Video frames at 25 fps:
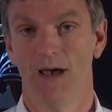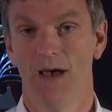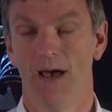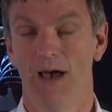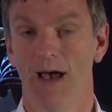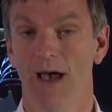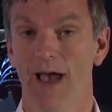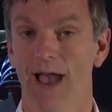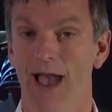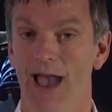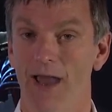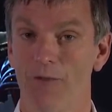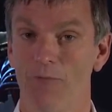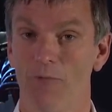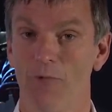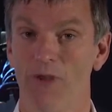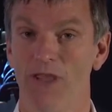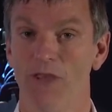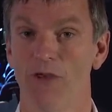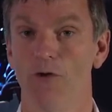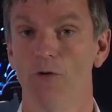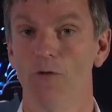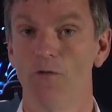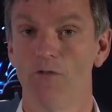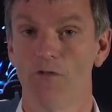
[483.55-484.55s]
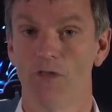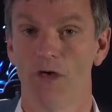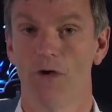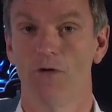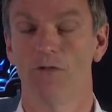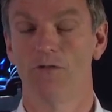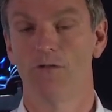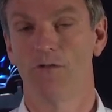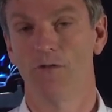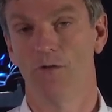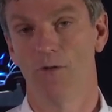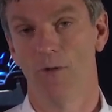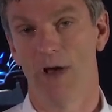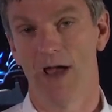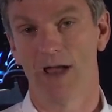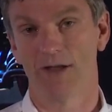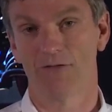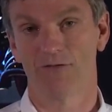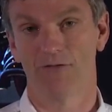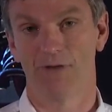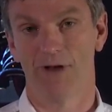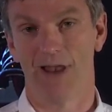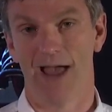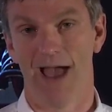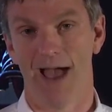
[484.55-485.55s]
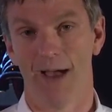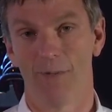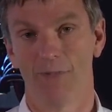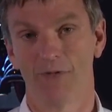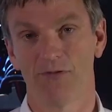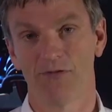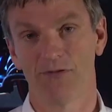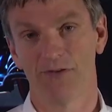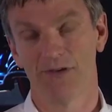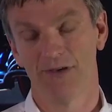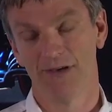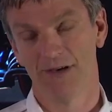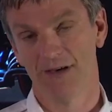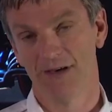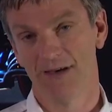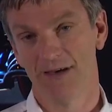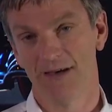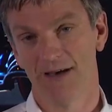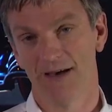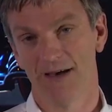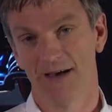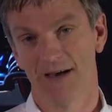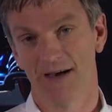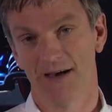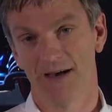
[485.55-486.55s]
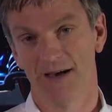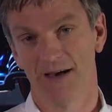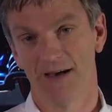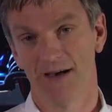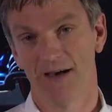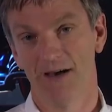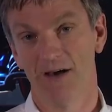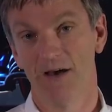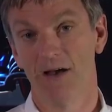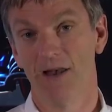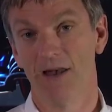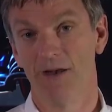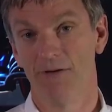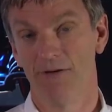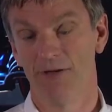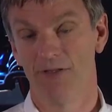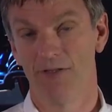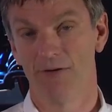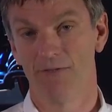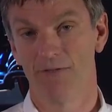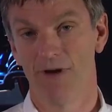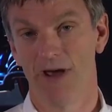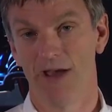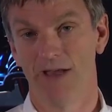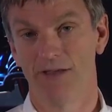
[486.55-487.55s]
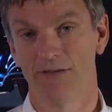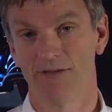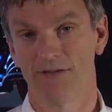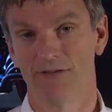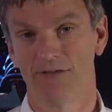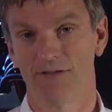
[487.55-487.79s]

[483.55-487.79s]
had we used those 2 extra laps earlier in the race.